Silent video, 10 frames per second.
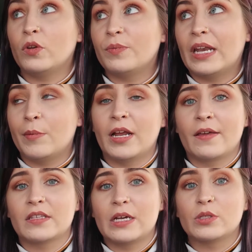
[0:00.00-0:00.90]
we've been able to
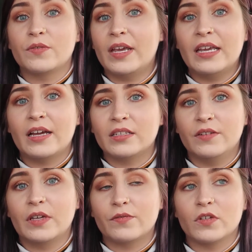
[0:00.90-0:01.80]
get this house. If he hadn't
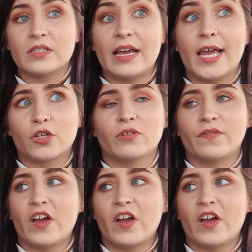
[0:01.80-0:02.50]
have given us that extra